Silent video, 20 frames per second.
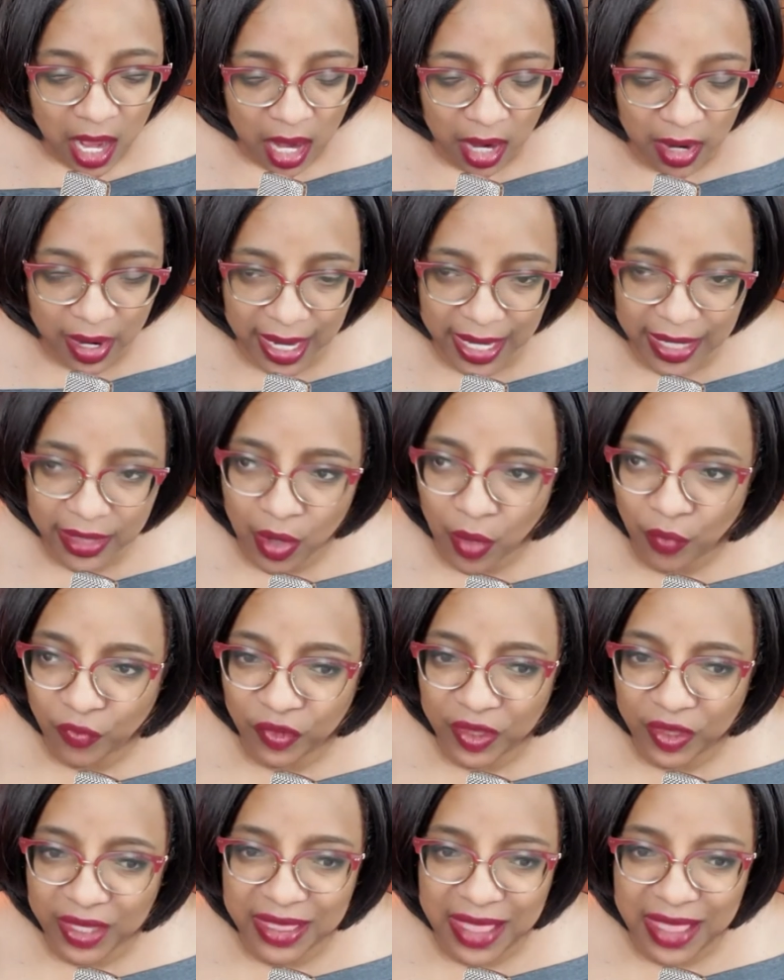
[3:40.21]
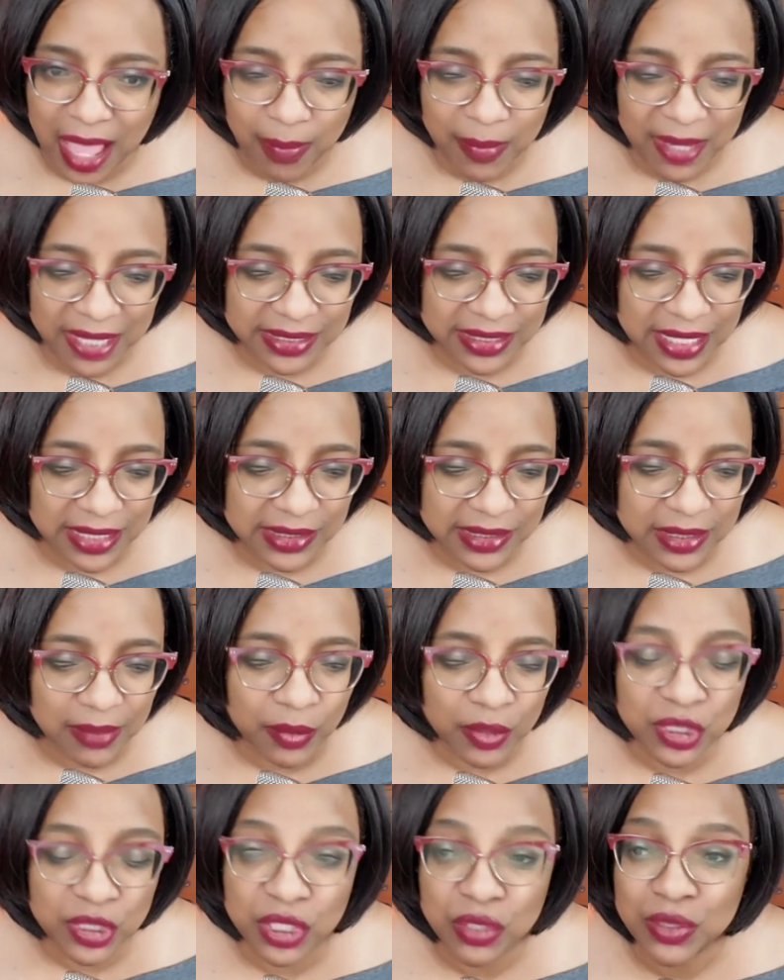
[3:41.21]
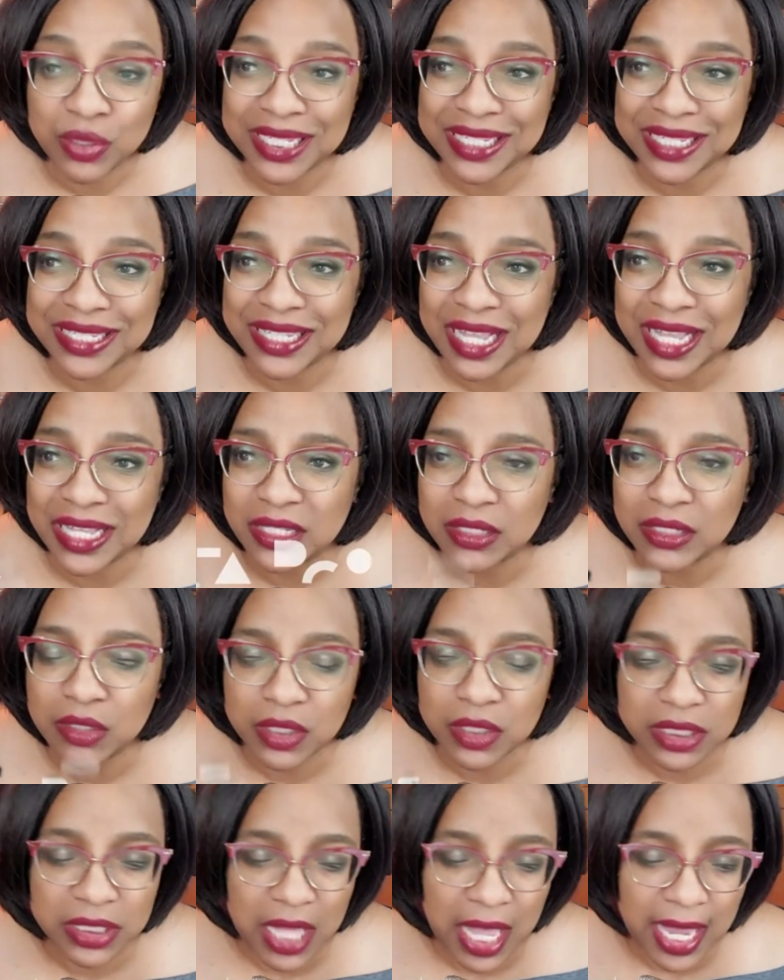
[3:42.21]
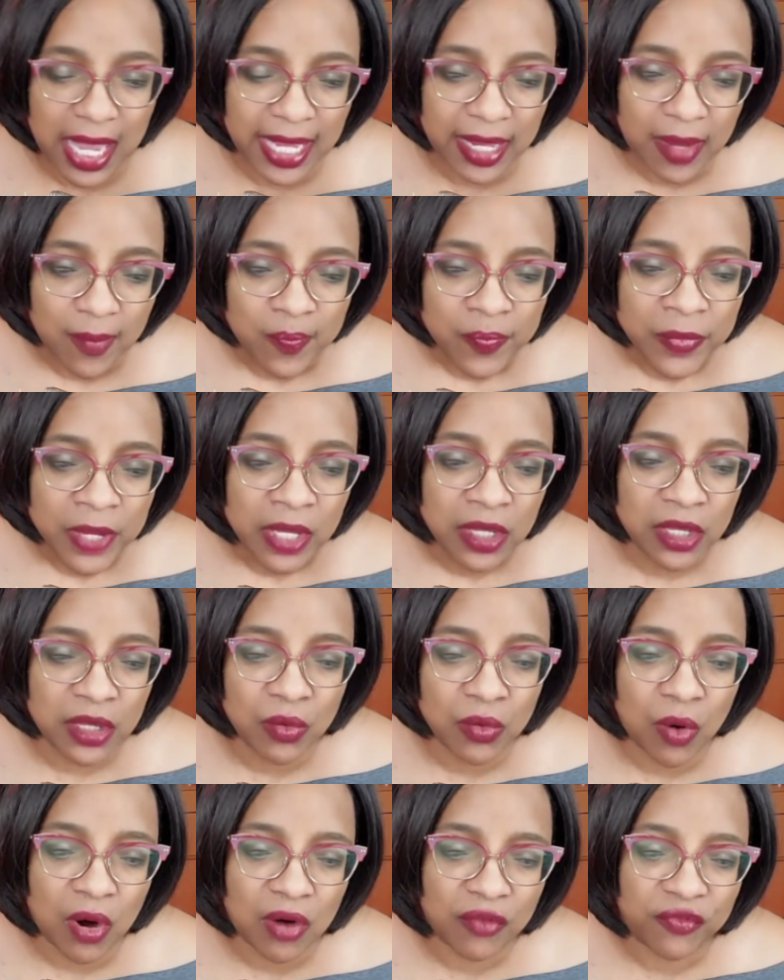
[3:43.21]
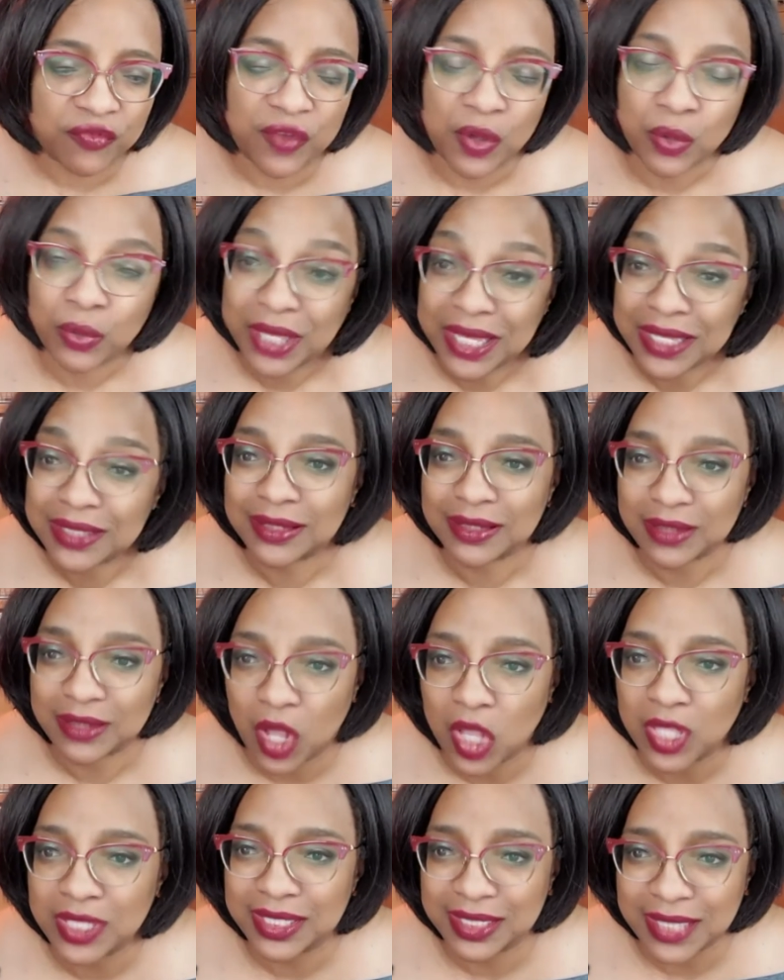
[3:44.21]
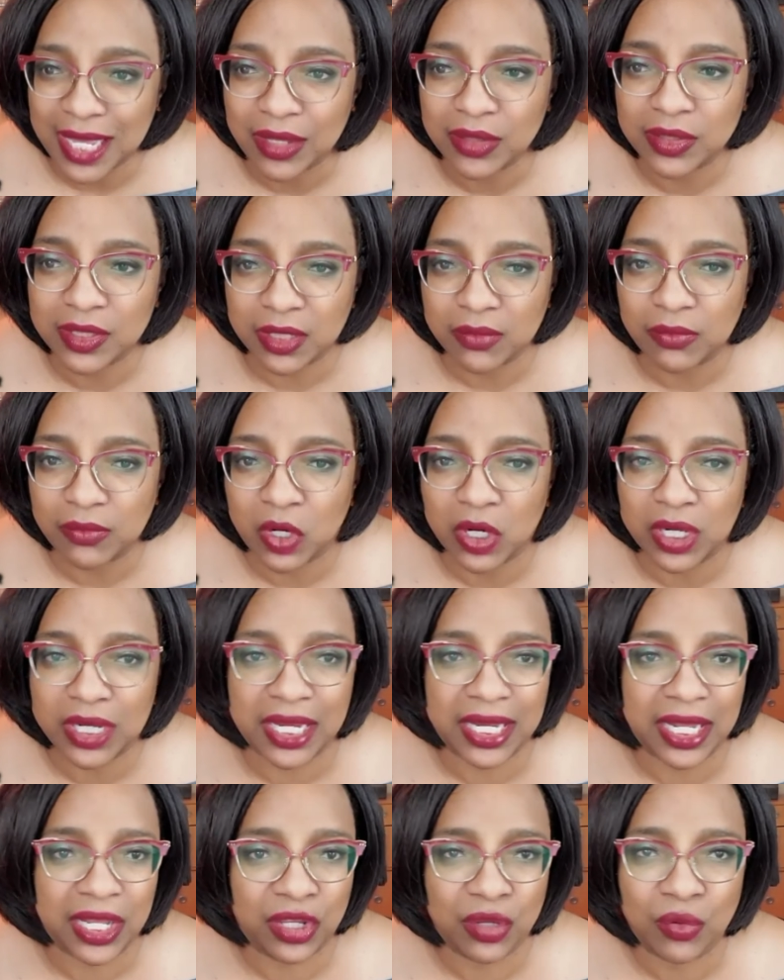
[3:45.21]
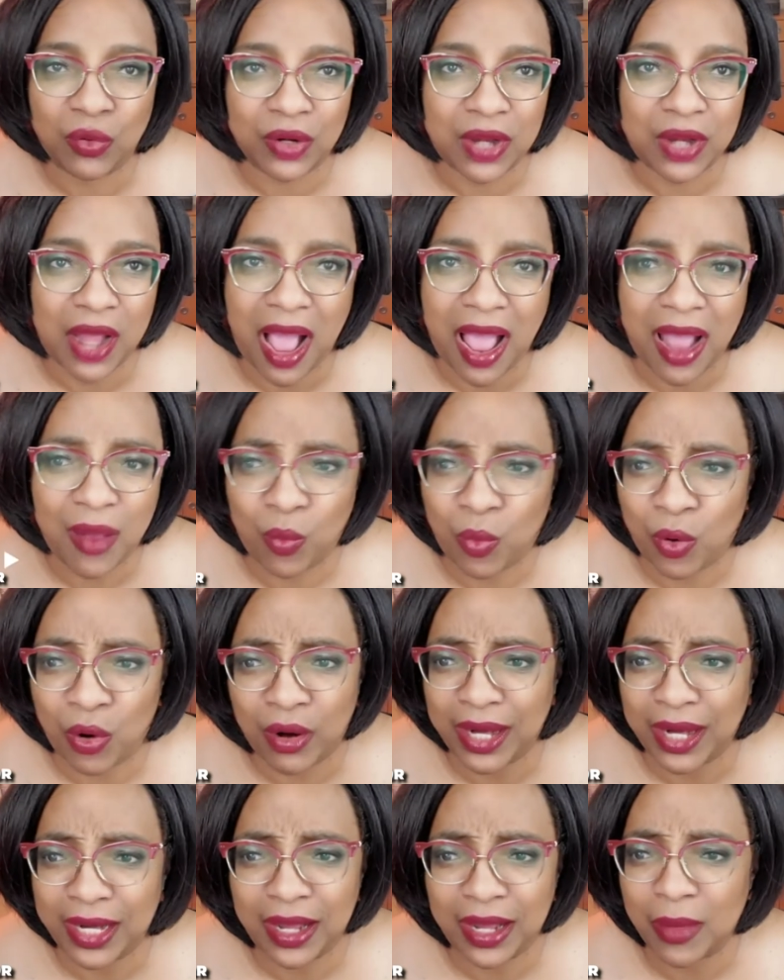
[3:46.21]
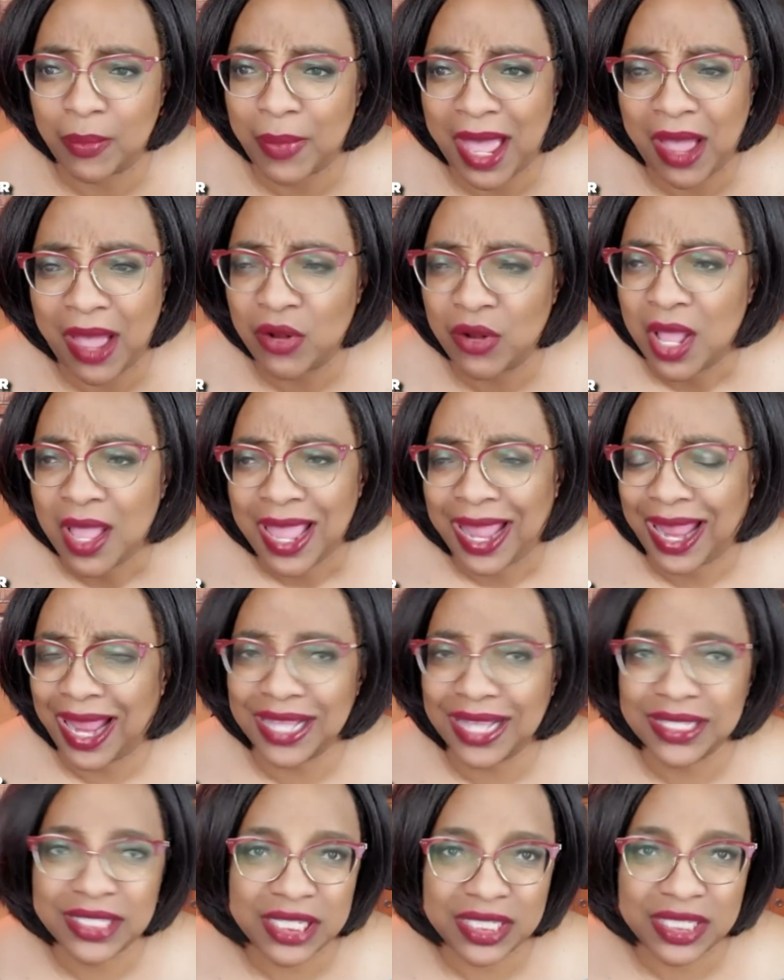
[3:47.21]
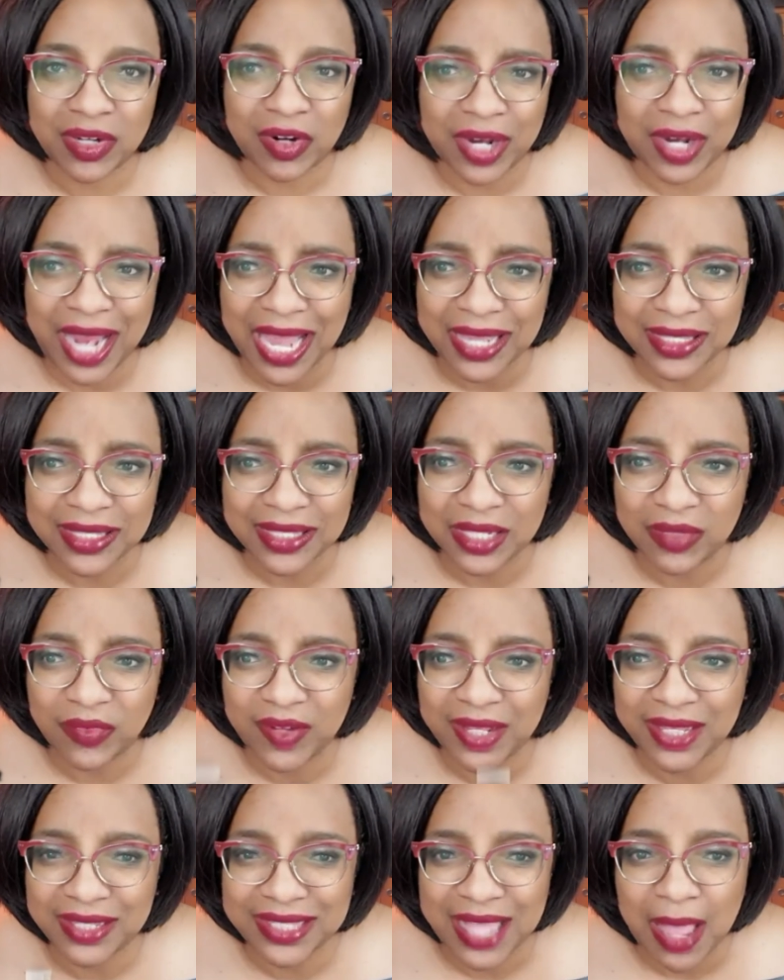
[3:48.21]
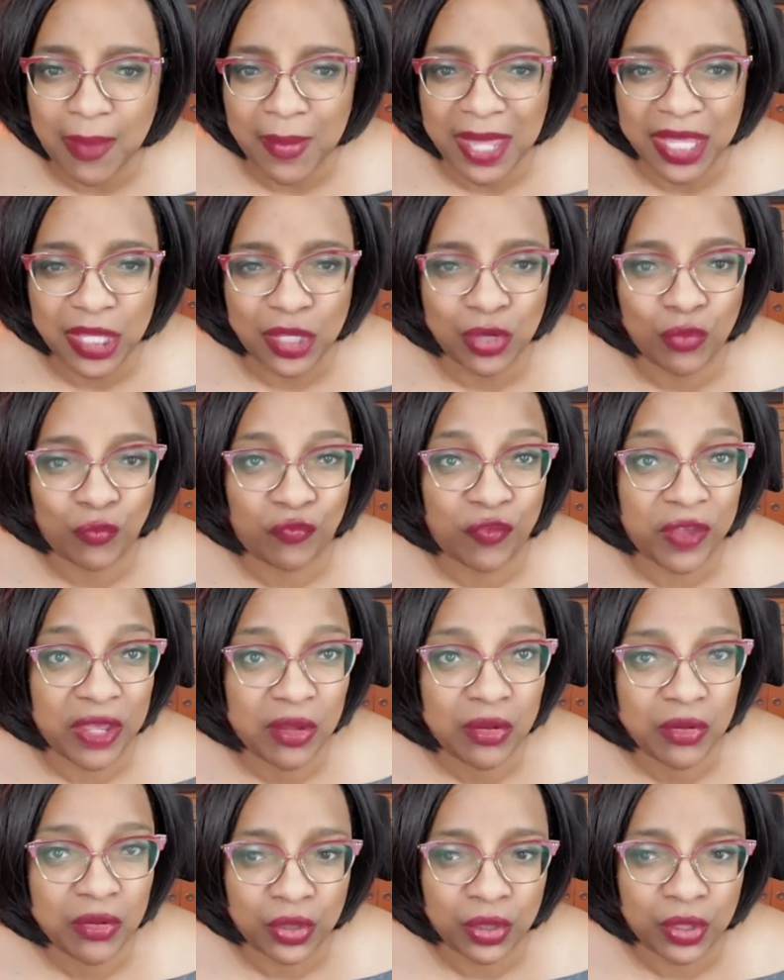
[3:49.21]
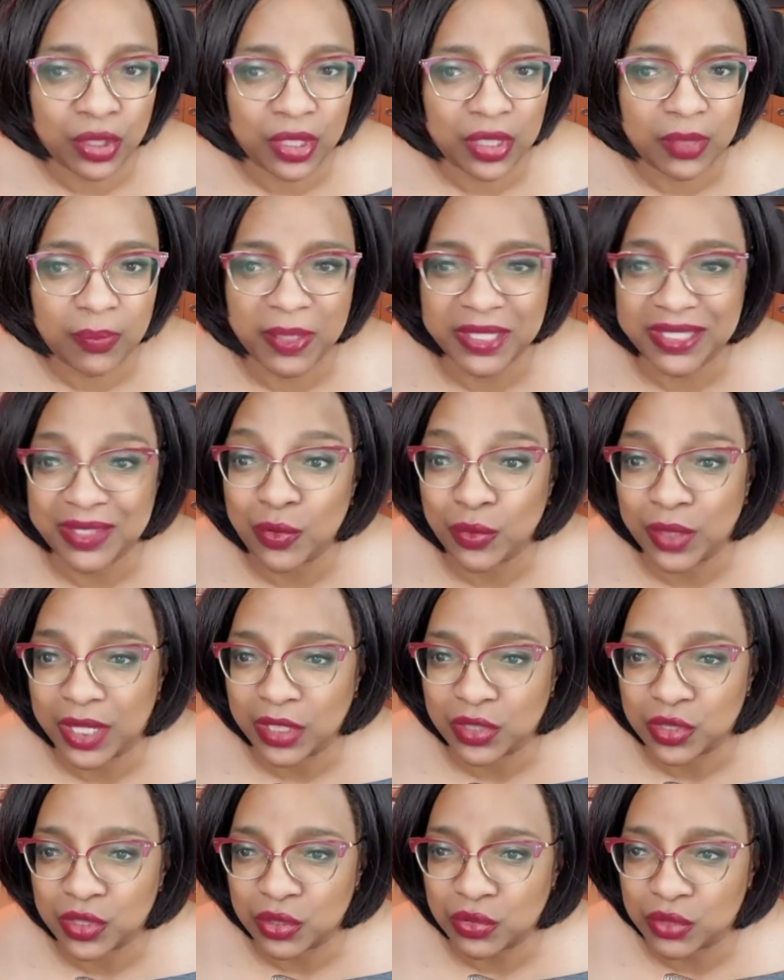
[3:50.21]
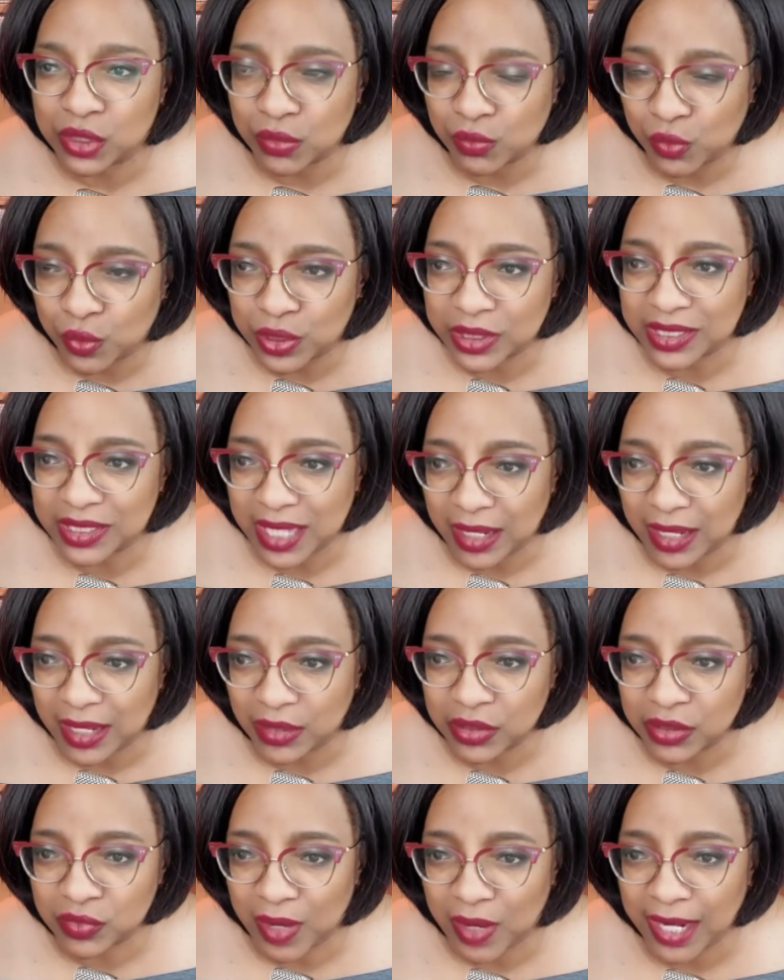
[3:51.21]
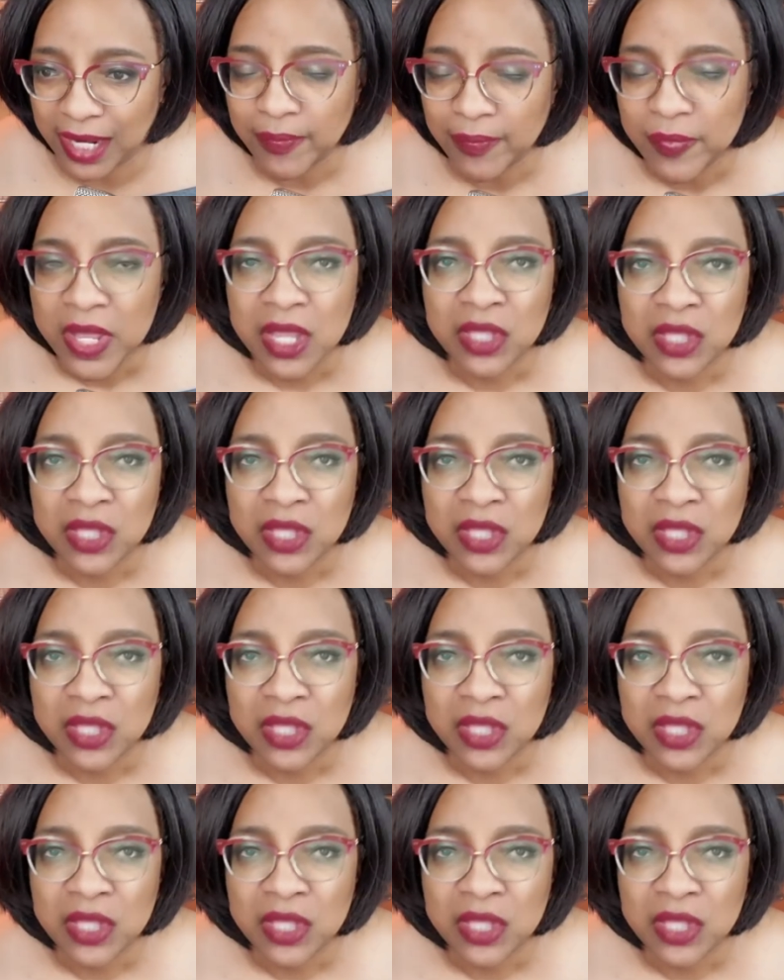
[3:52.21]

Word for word: All right. Hopefully that makes sense. Number two, success looks like you are focused on sales and marketing. You are not worried about ancillary activities that make you feel good, but don't get you to more sales, right?